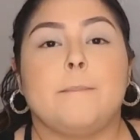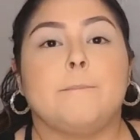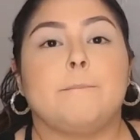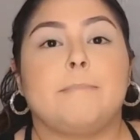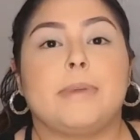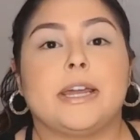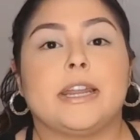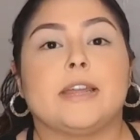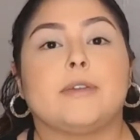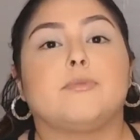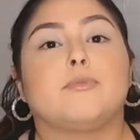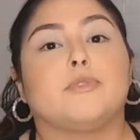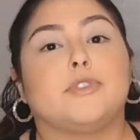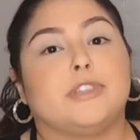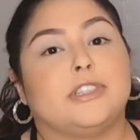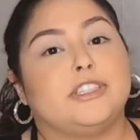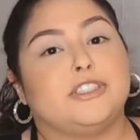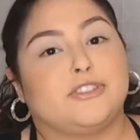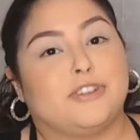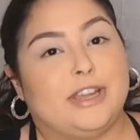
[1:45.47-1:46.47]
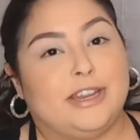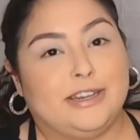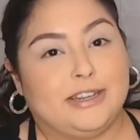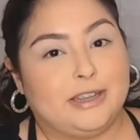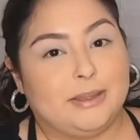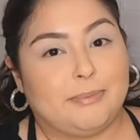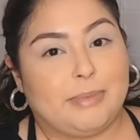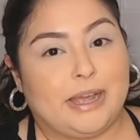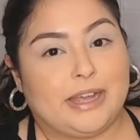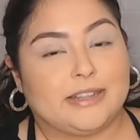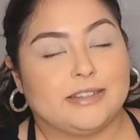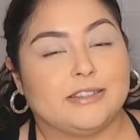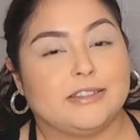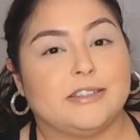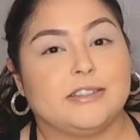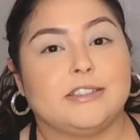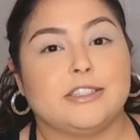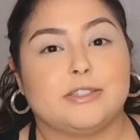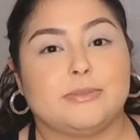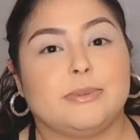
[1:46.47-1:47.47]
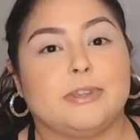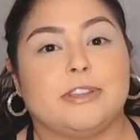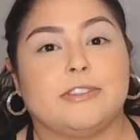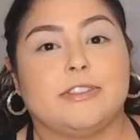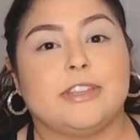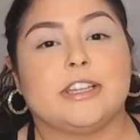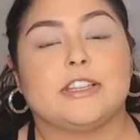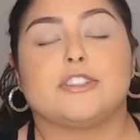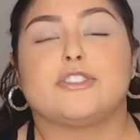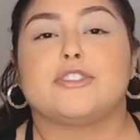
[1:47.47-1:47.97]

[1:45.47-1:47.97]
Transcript: but I'm really trying to get back into the swing of things,